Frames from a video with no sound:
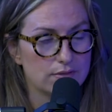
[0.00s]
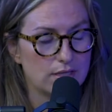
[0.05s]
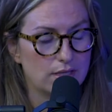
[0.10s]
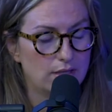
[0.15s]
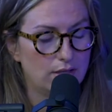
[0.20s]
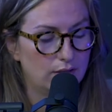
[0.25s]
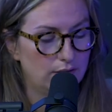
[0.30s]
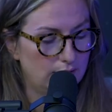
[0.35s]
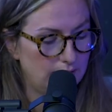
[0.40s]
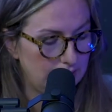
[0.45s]
And
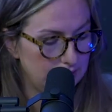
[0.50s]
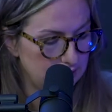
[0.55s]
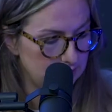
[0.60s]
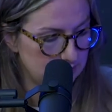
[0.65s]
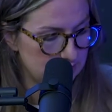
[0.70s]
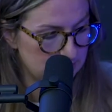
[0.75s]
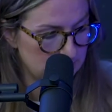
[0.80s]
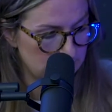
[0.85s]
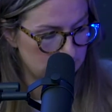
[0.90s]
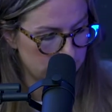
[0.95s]
the line that he
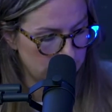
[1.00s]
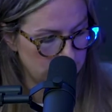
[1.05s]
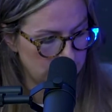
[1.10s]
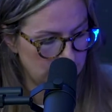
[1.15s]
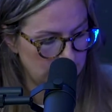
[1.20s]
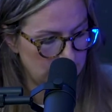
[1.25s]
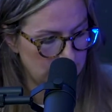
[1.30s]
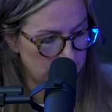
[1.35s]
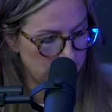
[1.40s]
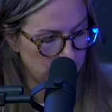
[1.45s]
says here at the
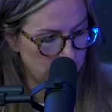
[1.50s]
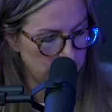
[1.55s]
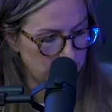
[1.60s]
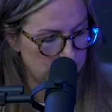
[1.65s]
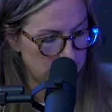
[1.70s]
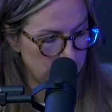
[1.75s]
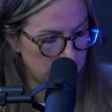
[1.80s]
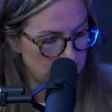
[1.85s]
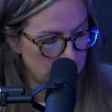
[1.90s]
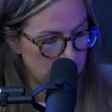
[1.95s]
end,
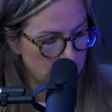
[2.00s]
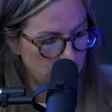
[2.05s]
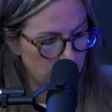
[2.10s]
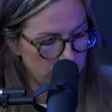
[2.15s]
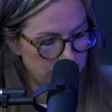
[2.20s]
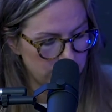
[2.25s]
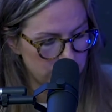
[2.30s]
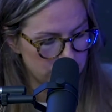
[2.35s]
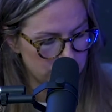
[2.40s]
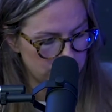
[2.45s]
within
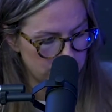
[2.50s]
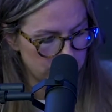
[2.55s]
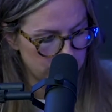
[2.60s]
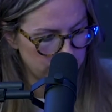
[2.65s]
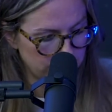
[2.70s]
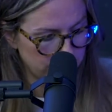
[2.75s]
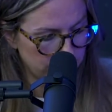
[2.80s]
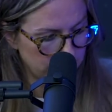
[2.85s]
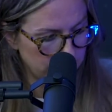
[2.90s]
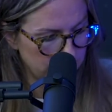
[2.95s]
church,
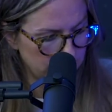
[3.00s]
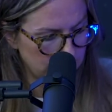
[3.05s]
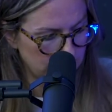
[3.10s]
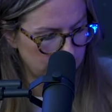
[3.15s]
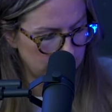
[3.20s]
what